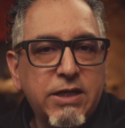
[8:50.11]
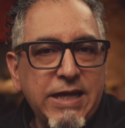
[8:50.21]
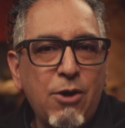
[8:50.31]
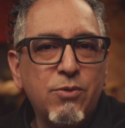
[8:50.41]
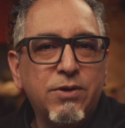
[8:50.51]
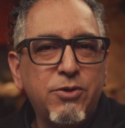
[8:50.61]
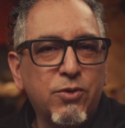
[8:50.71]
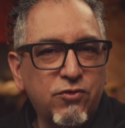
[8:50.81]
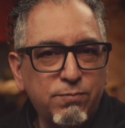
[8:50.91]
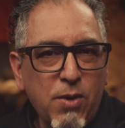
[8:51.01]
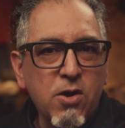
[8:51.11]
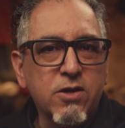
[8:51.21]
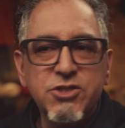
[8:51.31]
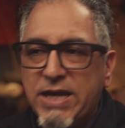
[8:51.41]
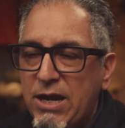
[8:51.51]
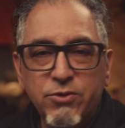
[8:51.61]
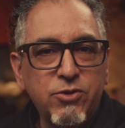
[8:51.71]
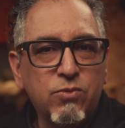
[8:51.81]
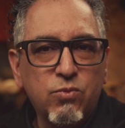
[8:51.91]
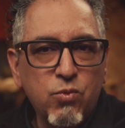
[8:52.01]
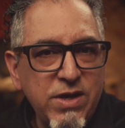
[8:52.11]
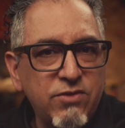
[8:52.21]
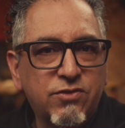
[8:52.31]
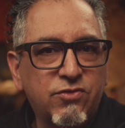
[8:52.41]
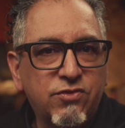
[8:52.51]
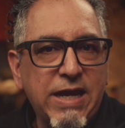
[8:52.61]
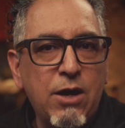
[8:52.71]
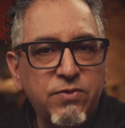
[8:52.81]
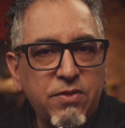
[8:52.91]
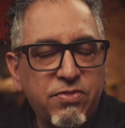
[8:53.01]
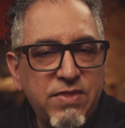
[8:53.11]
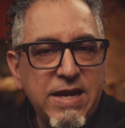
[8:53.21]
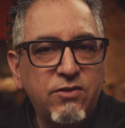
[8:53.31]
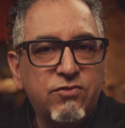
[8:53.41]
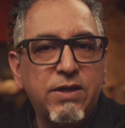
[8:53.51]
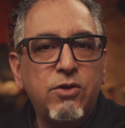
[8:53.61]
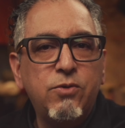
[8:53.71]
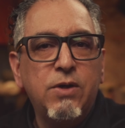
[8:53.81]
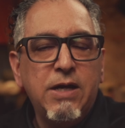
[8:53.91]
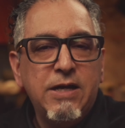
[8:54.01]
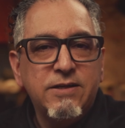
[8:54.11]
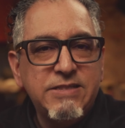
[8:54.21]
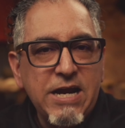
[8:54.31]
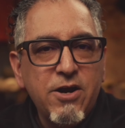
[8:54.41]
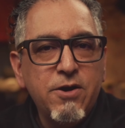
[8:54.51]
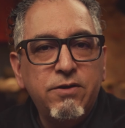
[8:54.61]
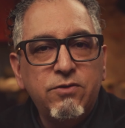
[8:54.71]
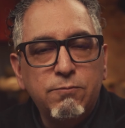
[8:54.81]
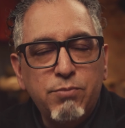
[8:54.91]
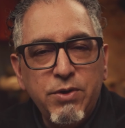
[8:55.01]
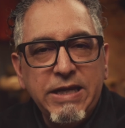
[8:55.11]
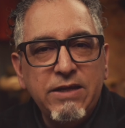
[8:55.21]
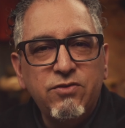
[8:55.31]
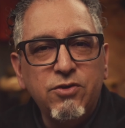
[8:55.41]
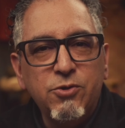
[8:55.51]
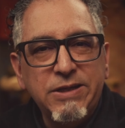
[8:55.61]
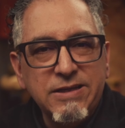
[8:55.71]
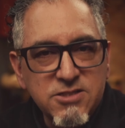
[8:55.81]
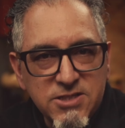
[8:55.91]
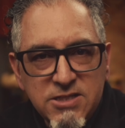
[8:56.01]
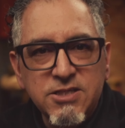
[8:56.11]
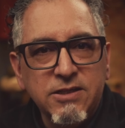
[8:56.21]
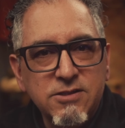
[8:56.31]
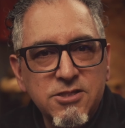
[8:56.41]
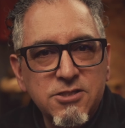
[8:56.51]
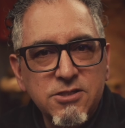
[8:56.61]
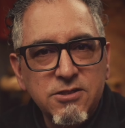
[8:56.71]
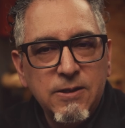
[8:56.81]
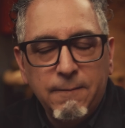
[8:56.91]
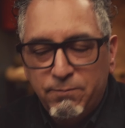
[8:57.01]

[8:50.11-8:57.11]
Count your sparks, count your risks, count the things that you dared to bring into existence.